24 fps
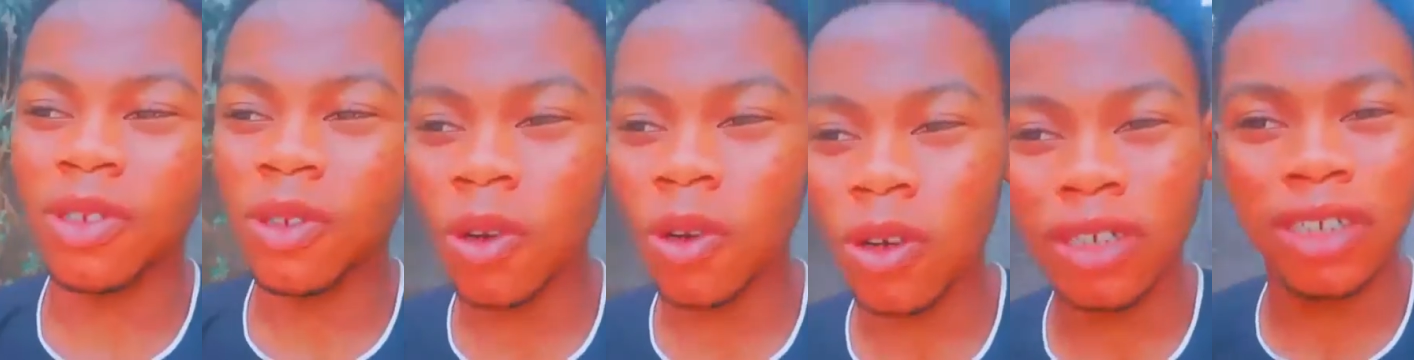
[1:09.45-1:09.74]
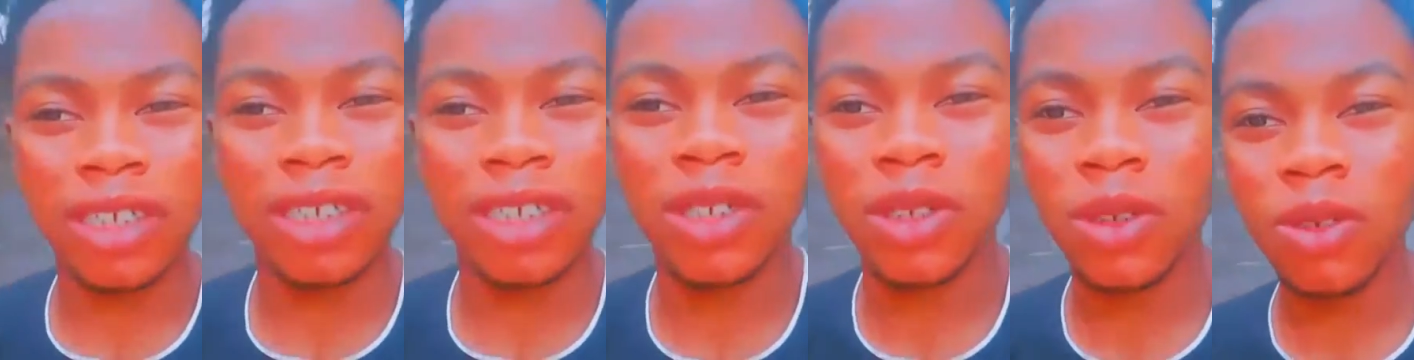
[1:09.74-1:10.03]
all
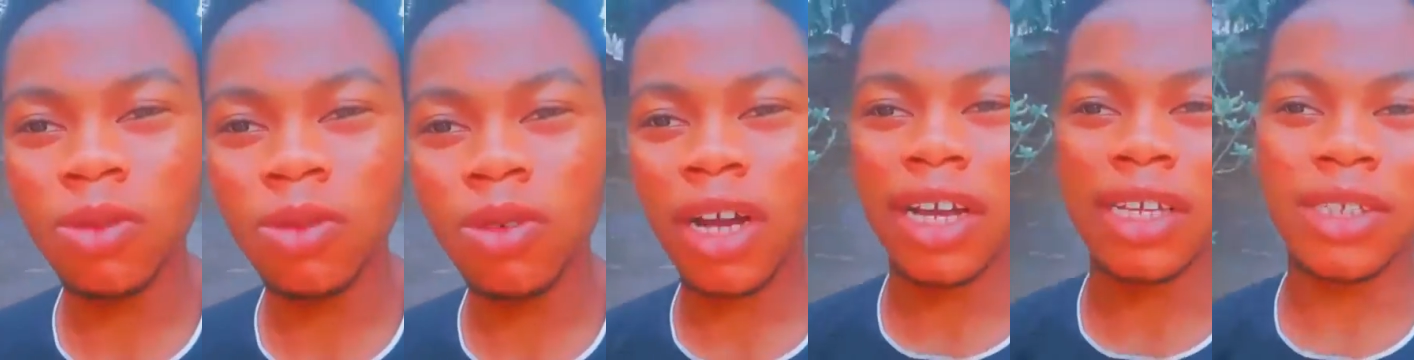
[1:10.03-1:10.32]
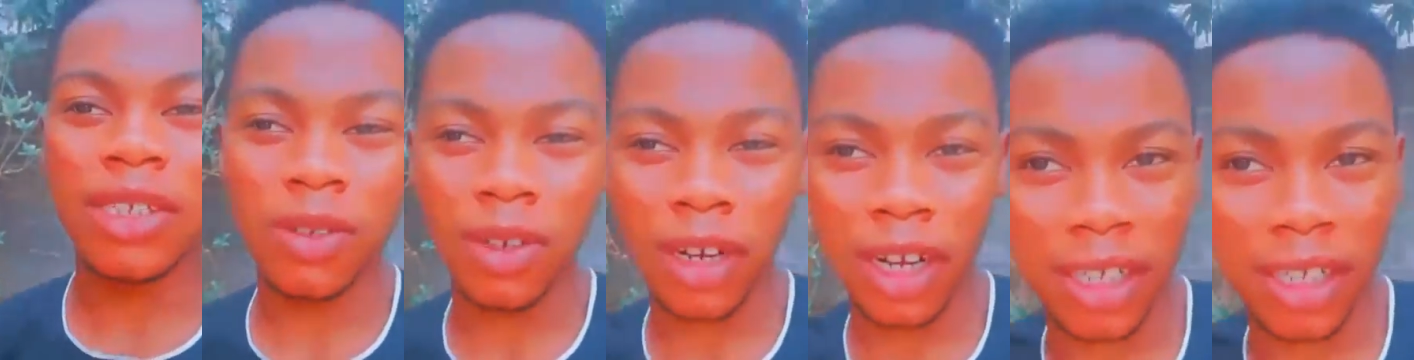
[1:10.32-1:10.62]
this, you
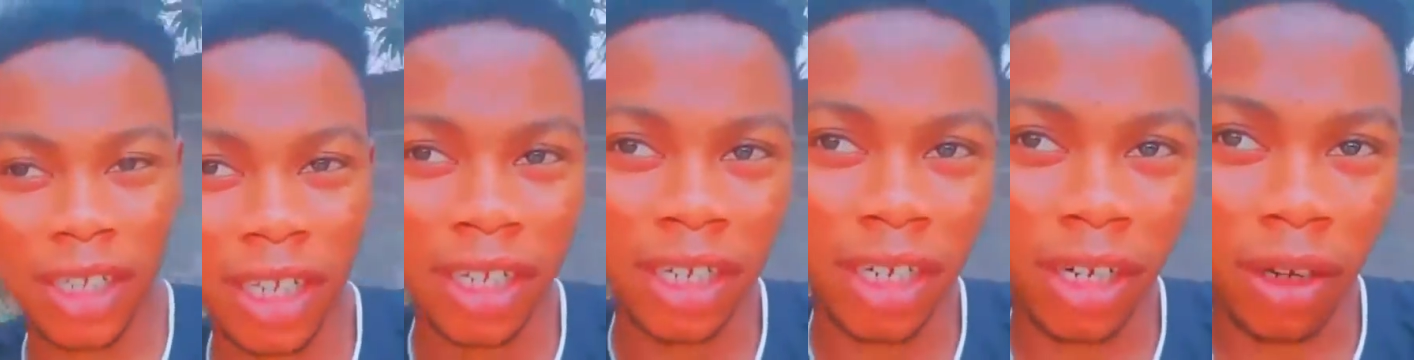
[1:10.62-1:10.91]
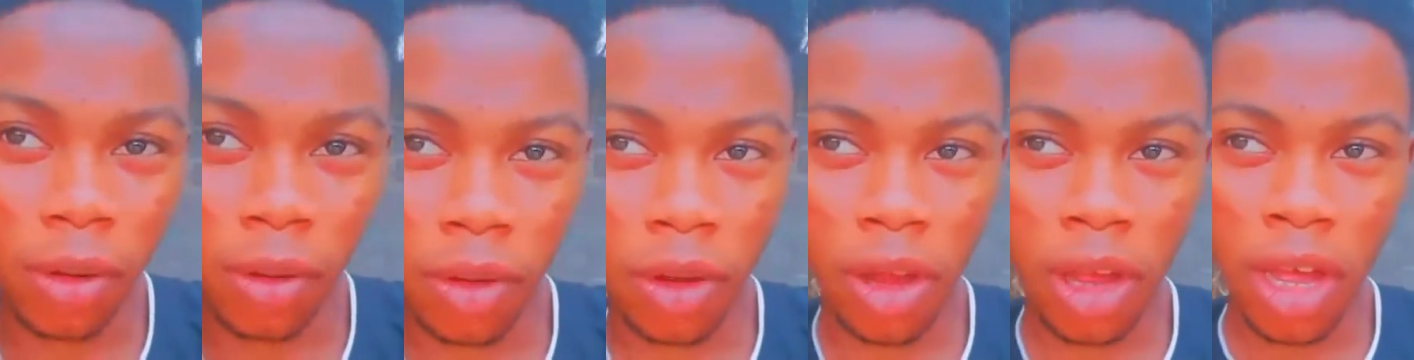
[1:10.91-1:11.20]
guys understand
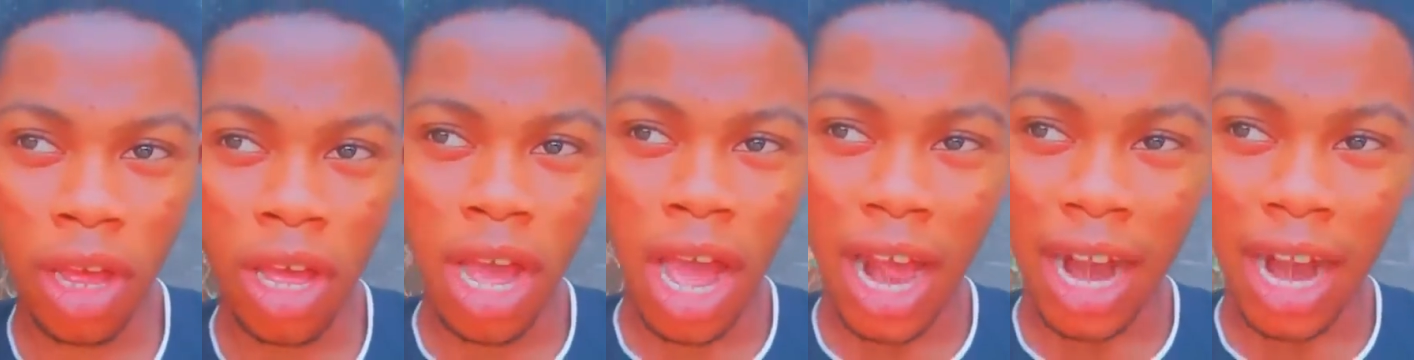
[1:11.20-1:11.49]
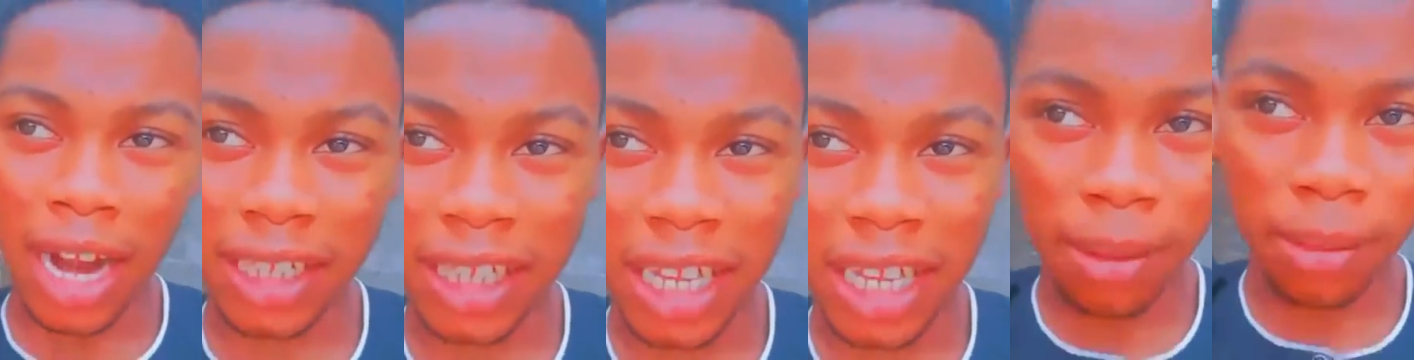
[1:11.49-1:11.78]
now.
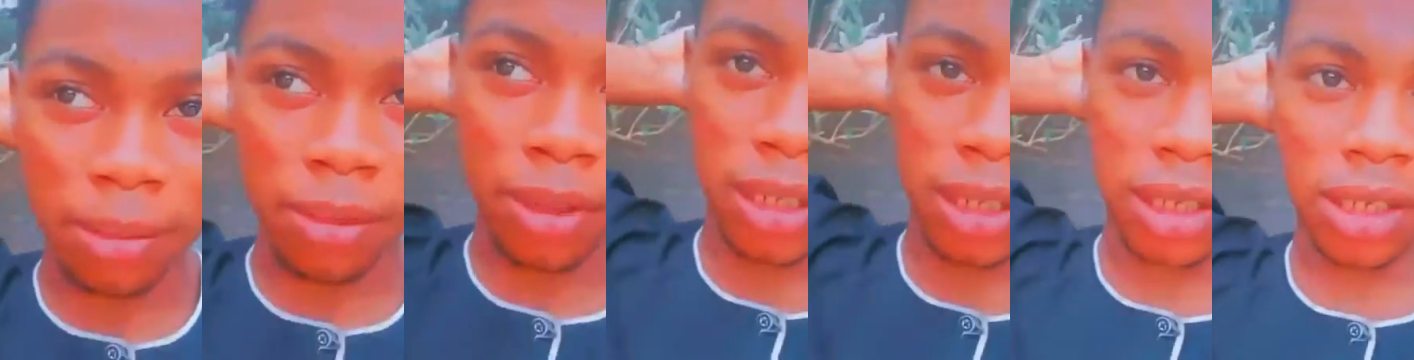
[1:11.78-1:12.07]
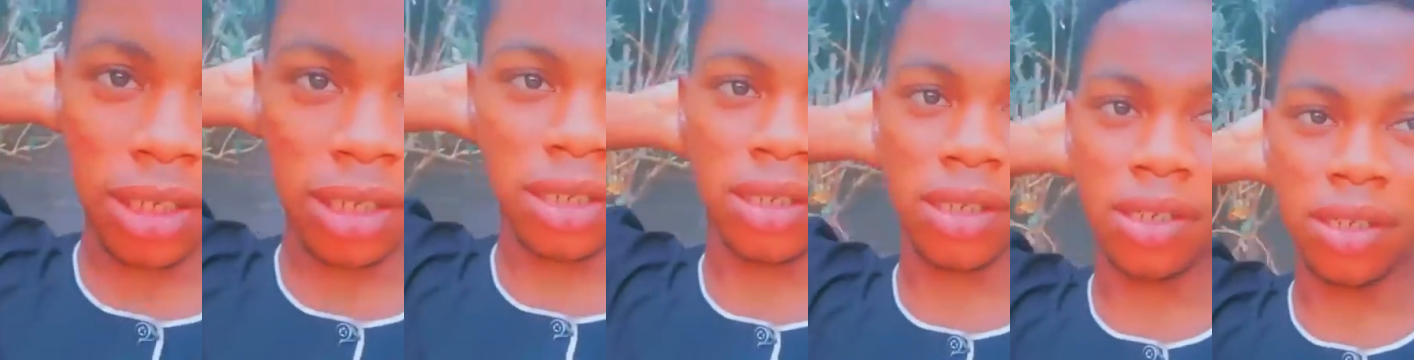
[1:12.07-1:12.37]
And at times,